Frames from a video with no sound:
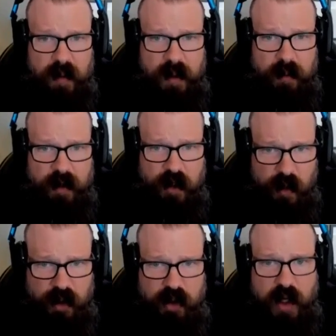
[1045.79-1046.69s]
When
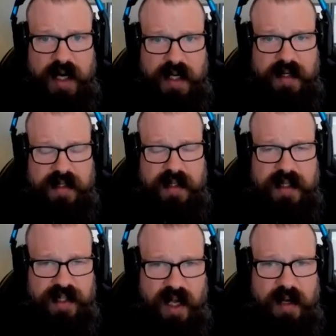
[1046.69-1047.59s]
you are trying to get
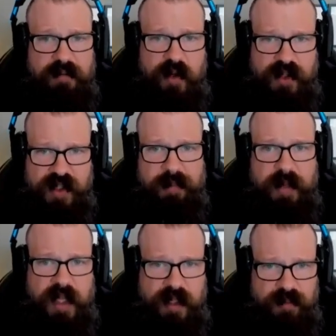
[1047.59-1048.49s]
done for
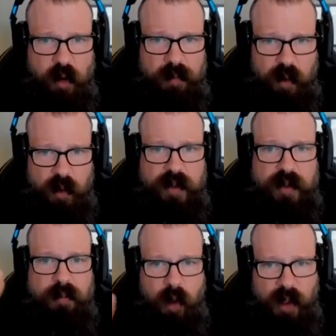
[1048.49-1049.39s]
something that's more
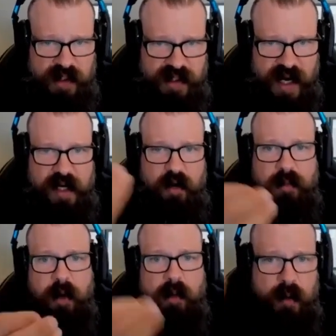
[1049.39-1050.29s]
important or more exciting
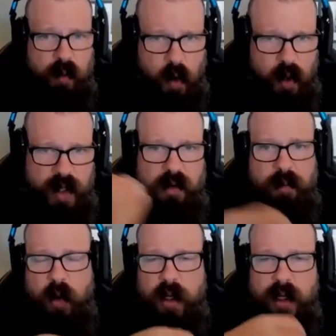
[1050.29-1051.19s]
or more rewarding
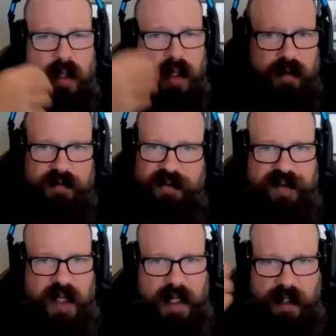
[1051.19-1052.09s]
or more
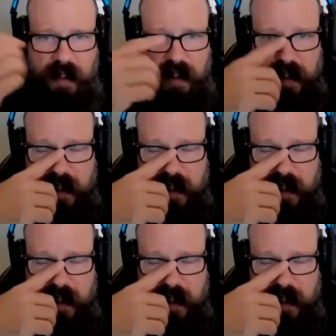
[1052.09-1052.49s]
fulfilling